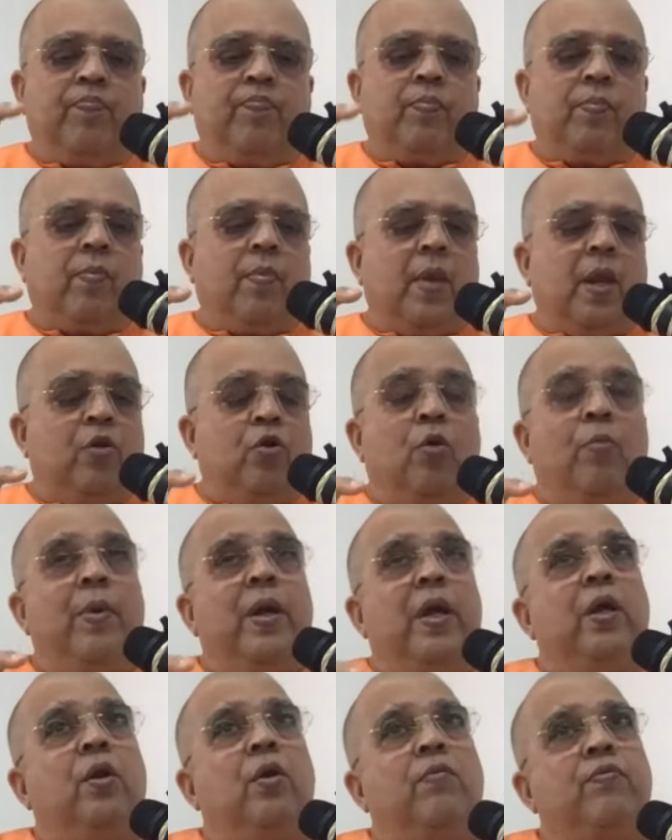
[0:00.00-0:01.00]

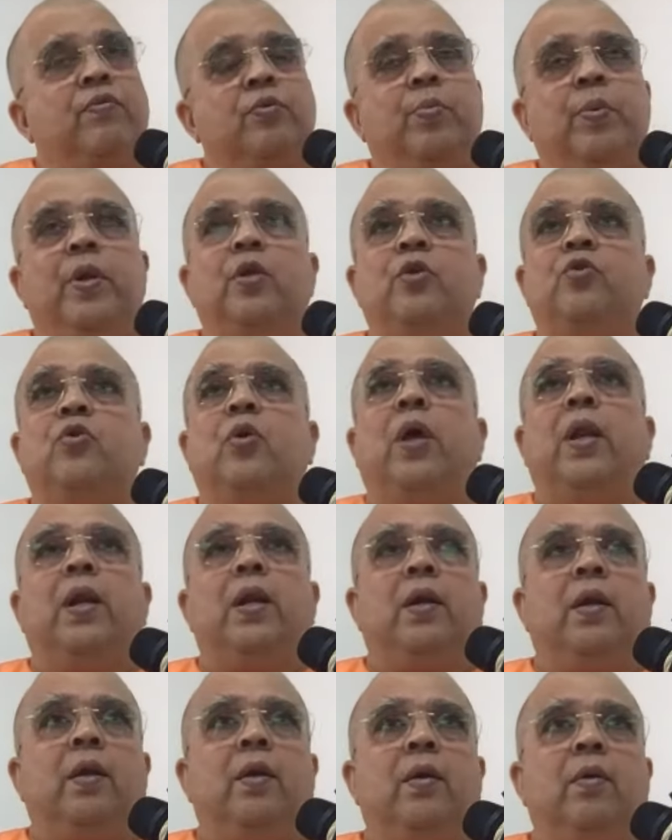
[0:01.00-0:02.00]
domain of
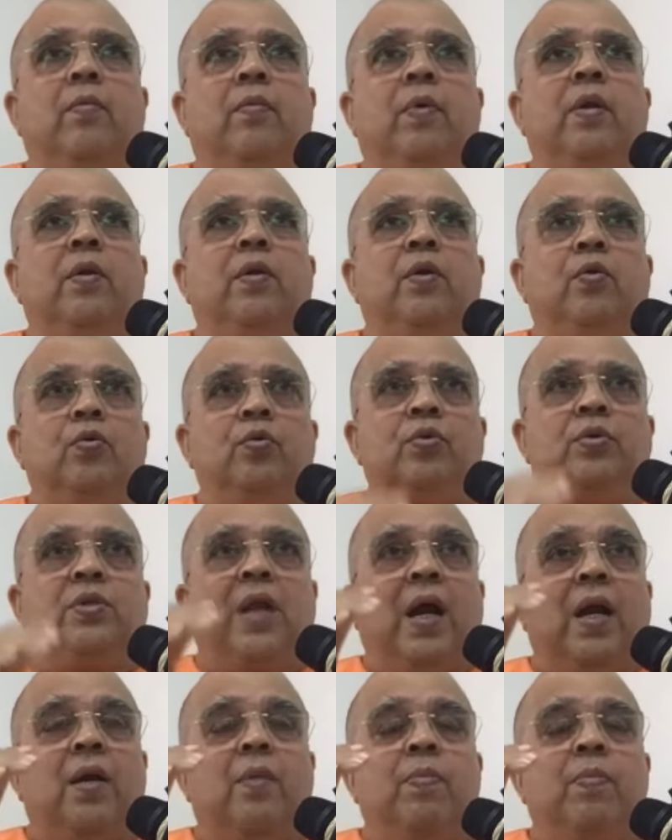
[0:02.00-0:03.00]
spirituality. When you
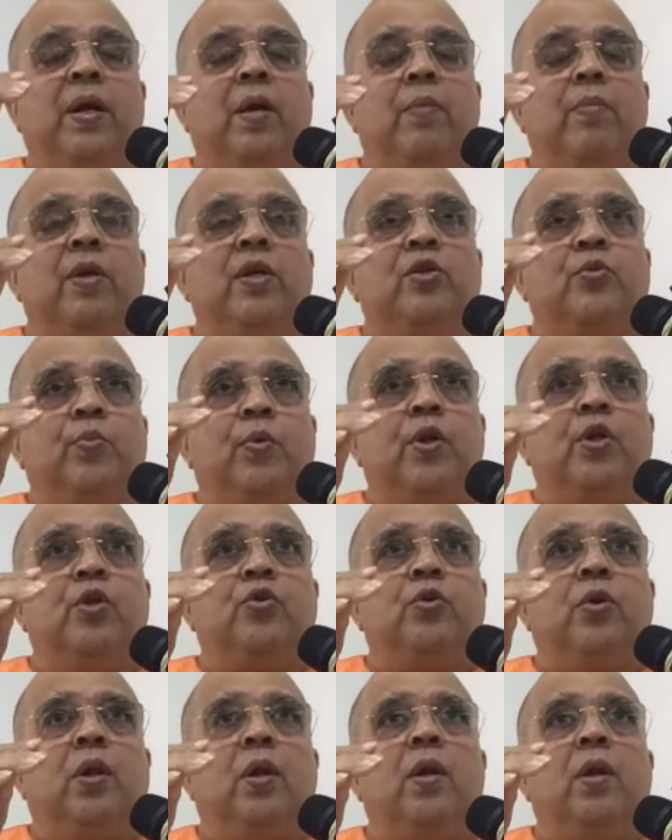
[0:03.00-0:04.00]
start becoming
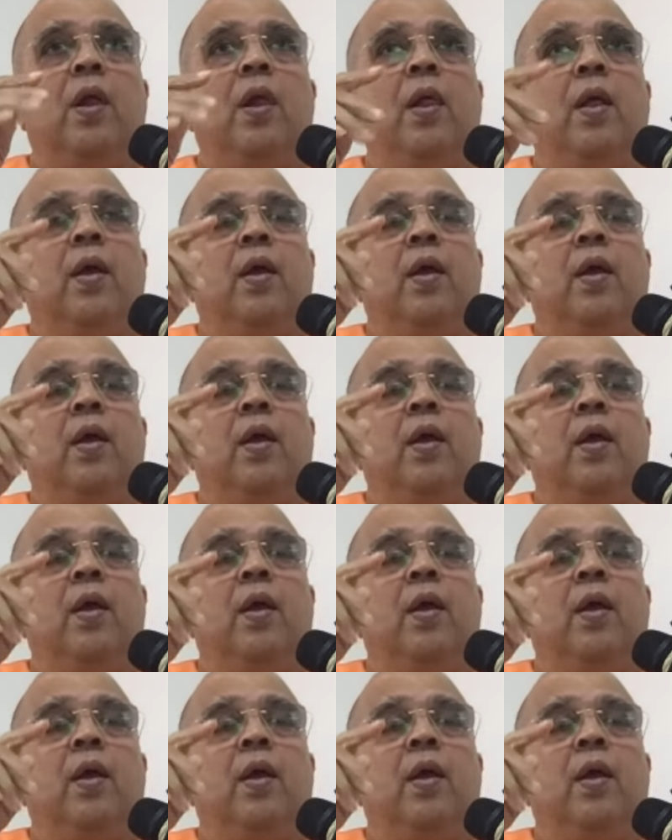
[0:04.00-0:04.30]
spiritual,